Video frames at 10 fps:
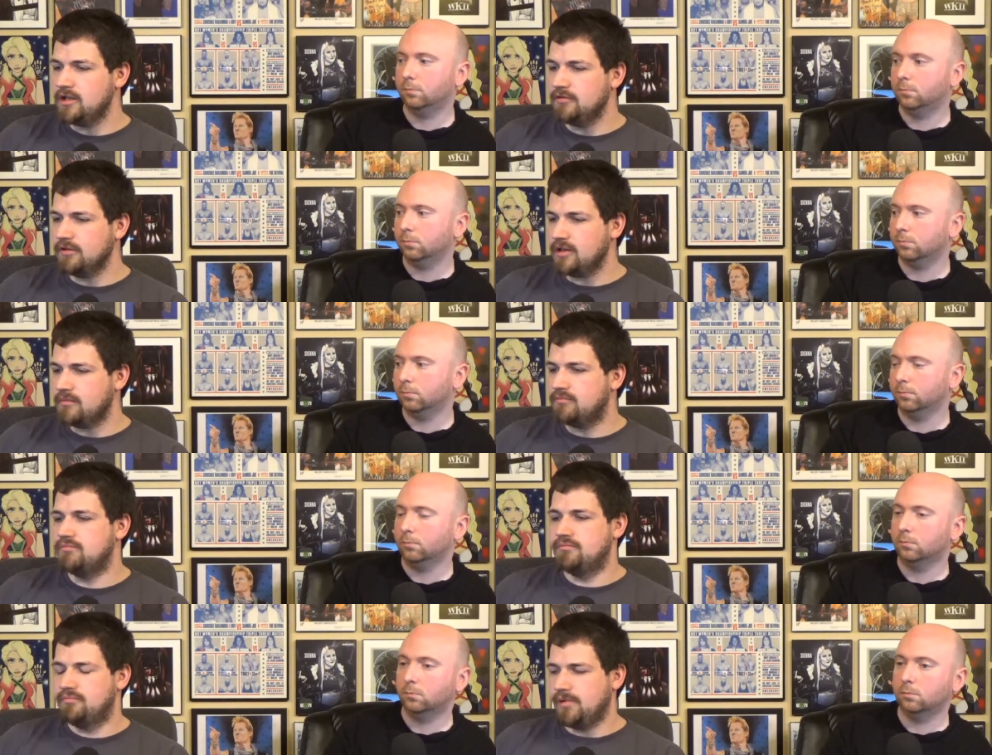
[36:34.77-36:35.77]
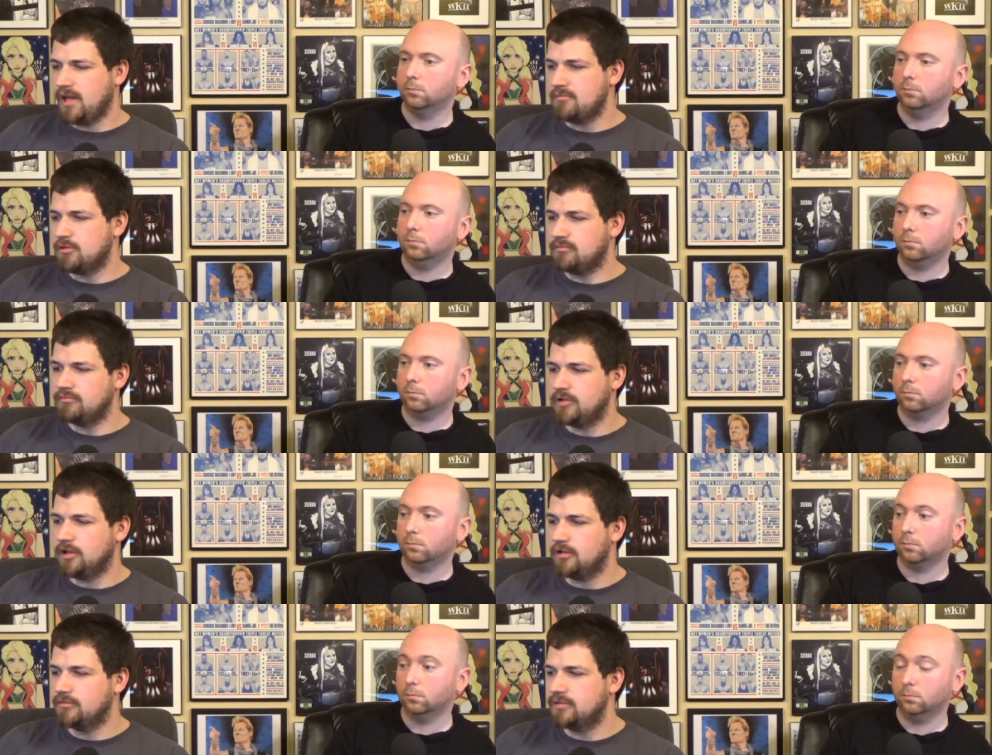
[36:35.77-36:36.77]
Speaker 1: can't really blame him.
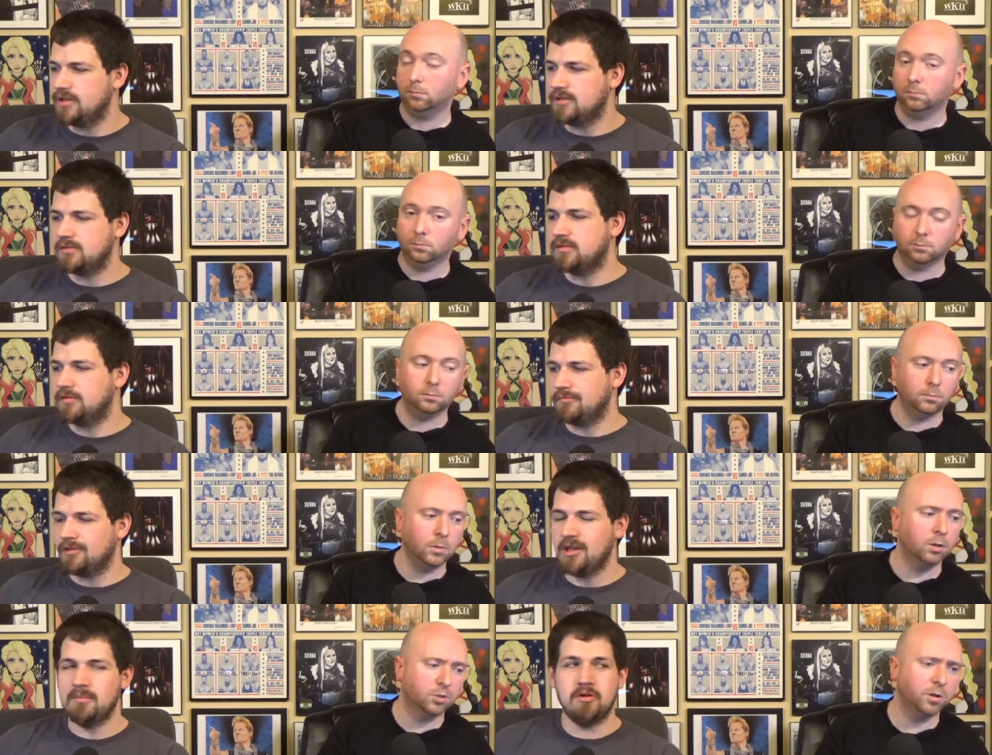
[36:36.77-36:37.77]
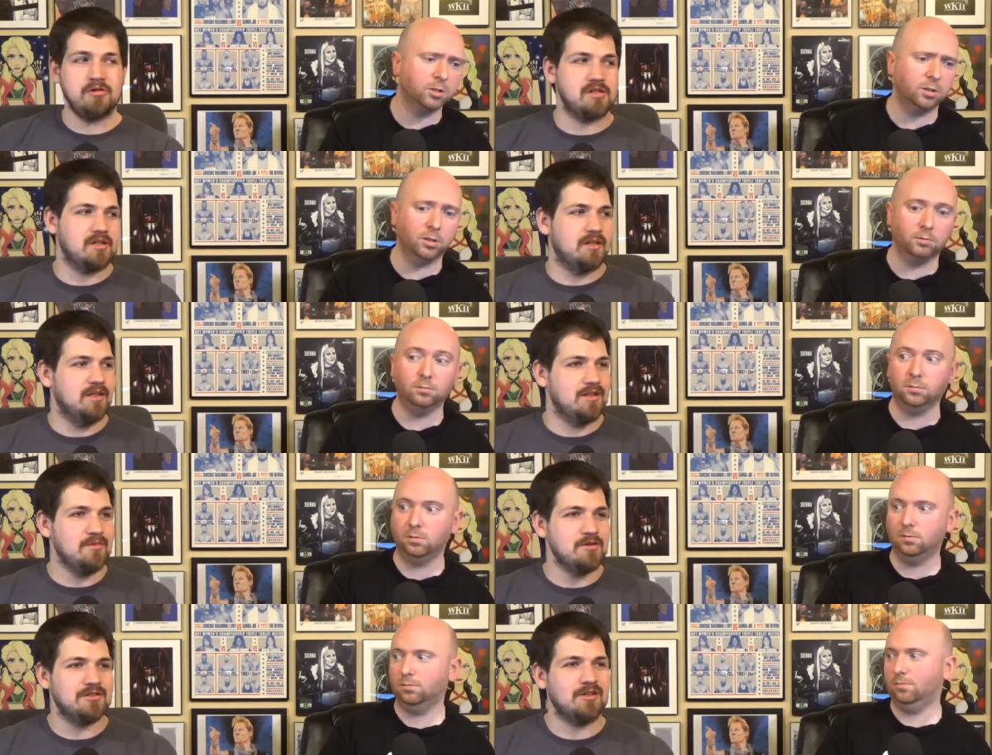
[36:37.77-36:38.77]
You know, he's Especially, yeah
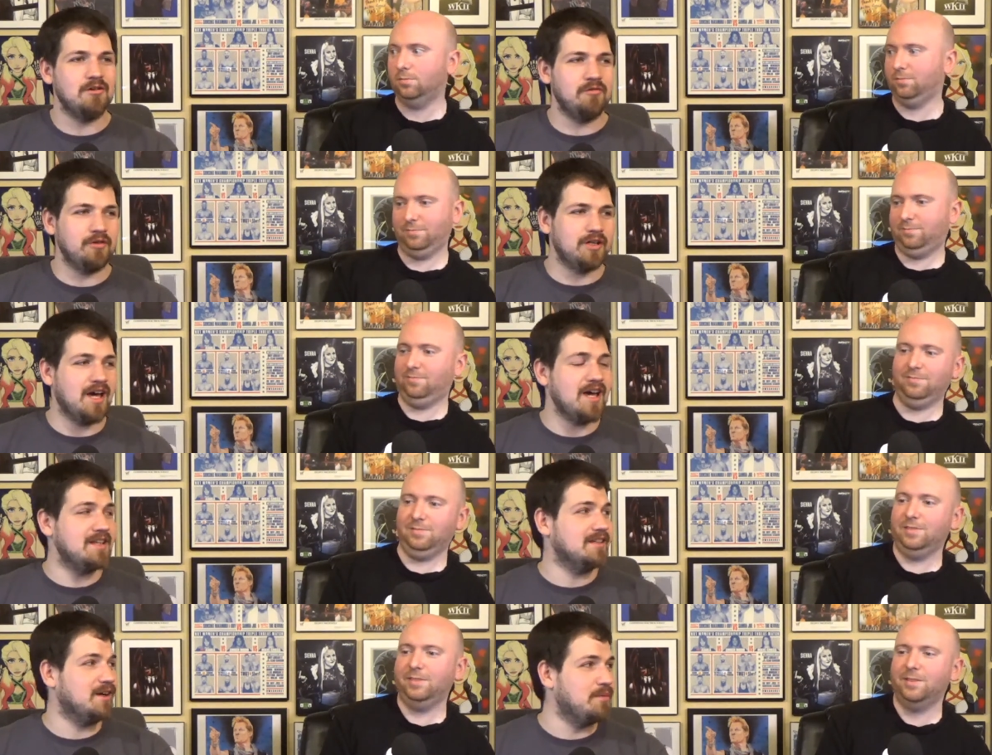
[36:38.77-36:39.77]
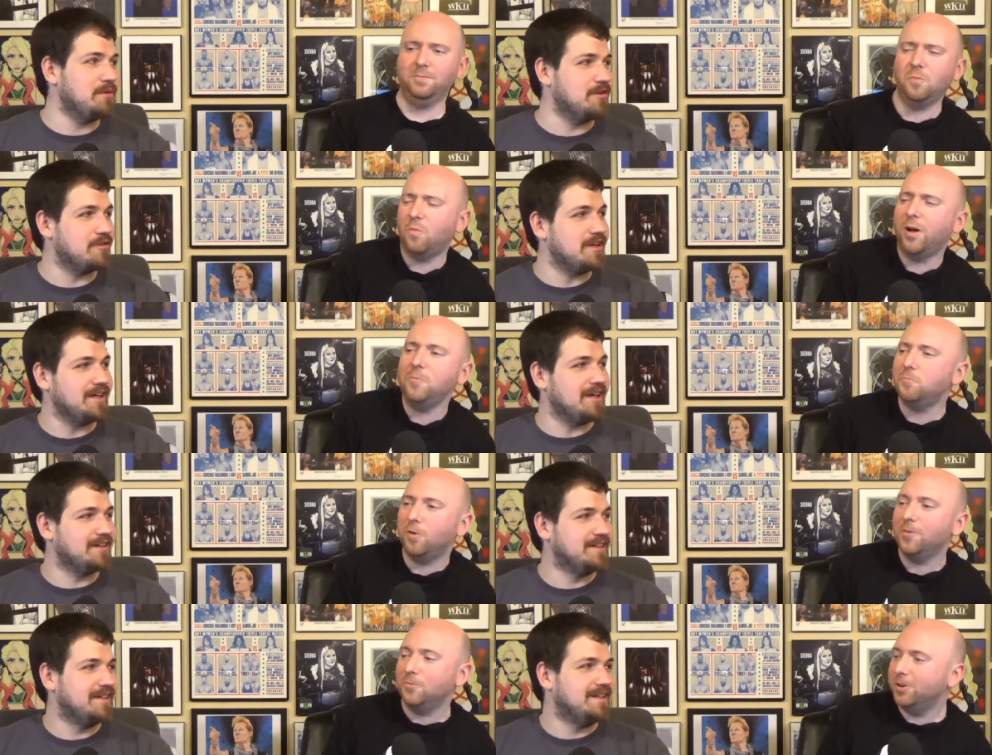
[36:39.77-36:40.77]
the most over guy in the company right
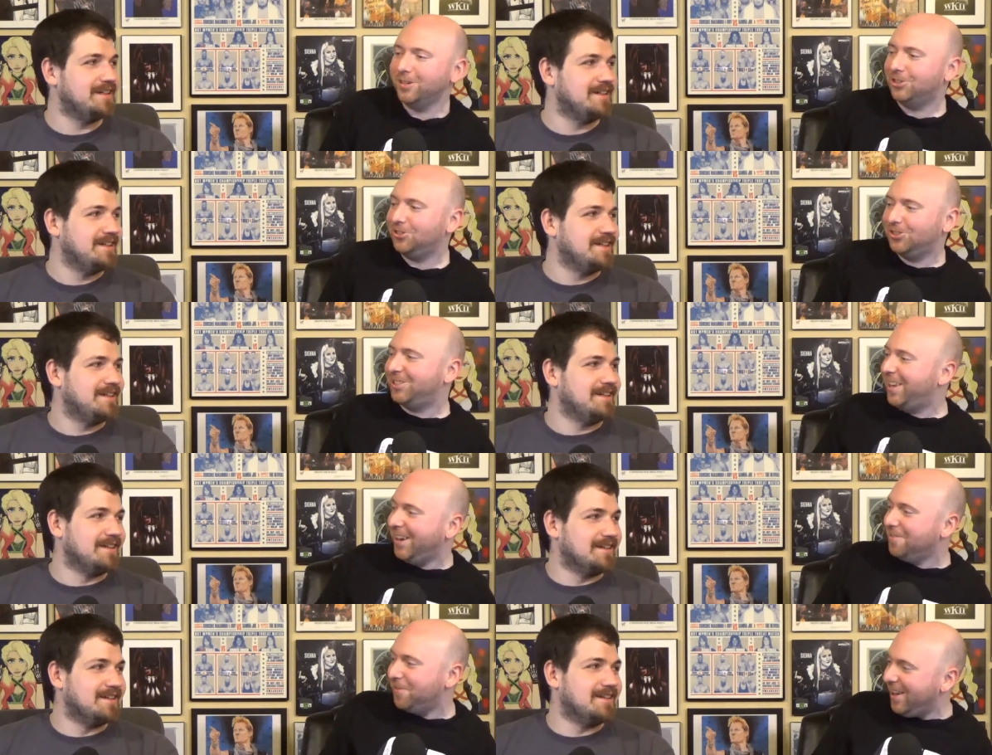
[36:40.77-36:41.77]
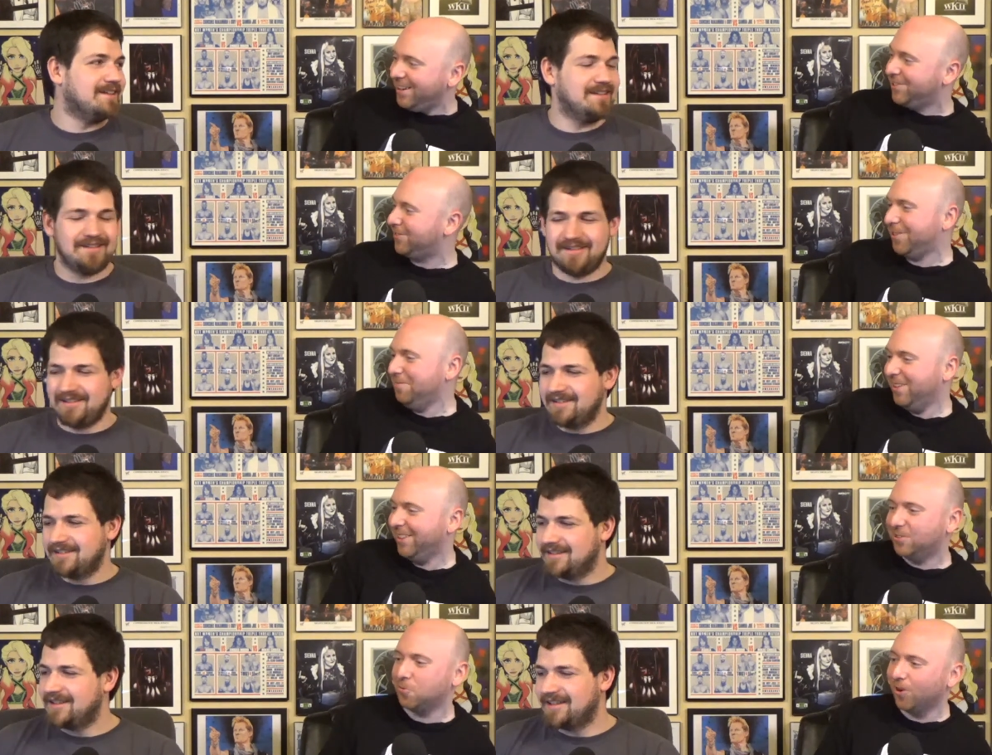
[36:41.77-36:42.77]
now. Why
Speaker 2: wouldn't you just take advantage of
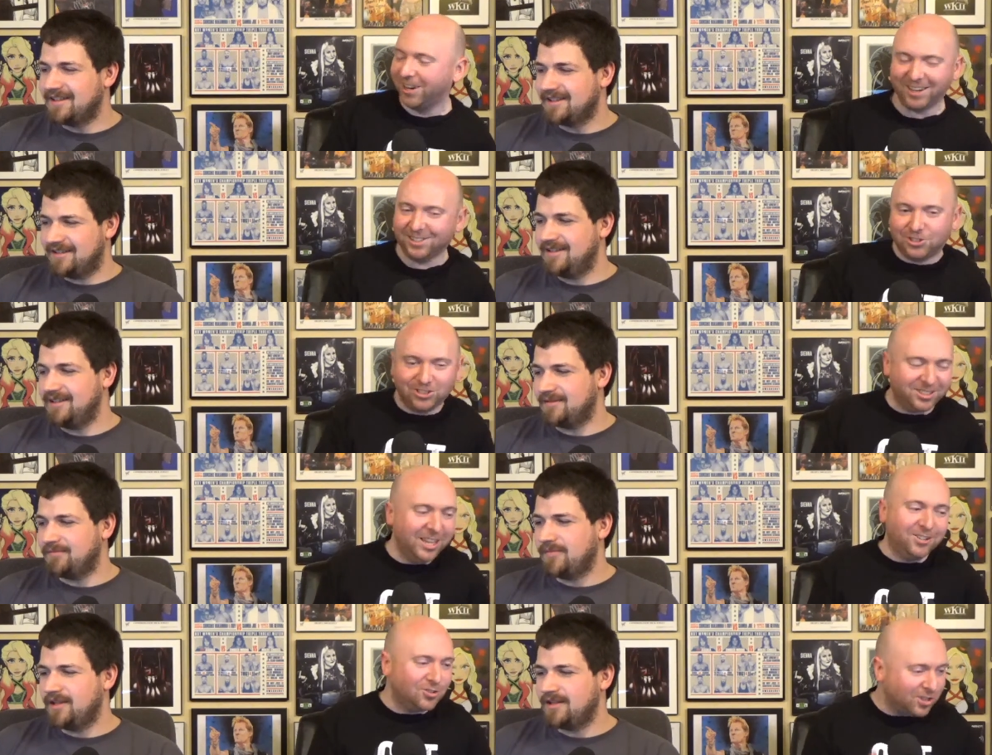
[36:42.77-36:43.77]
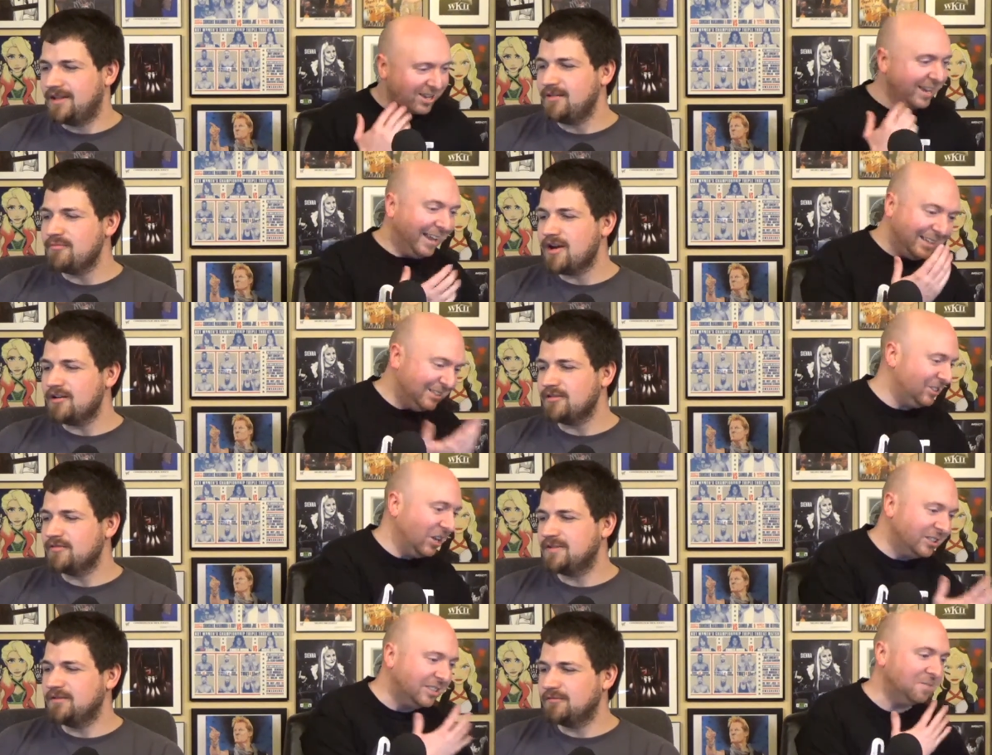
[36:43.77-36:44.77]
something that's working? It's just yeah. it.
Speaker 1: The amount it
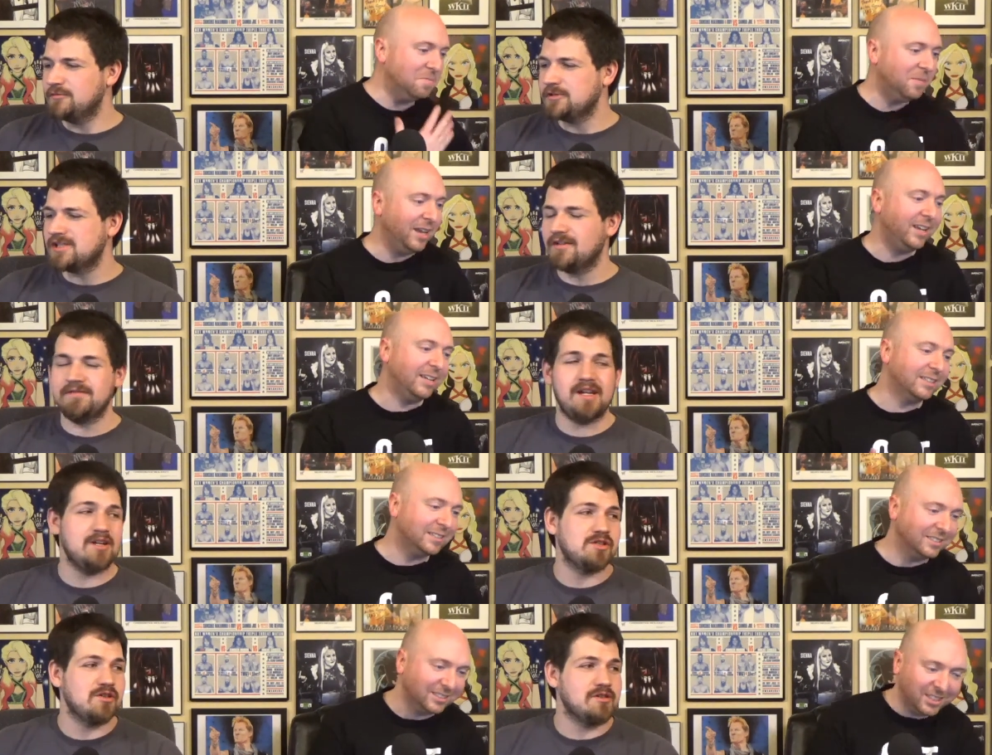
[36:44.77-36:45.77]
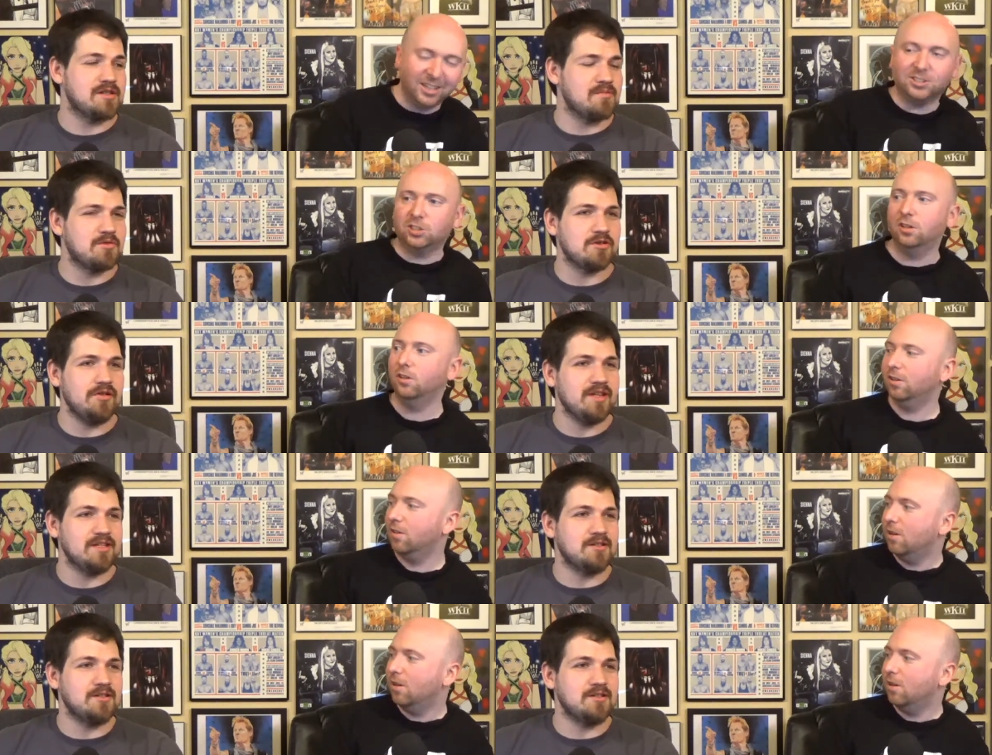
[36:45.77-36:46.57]
of Rusev Day shirts, sense. I'm sure they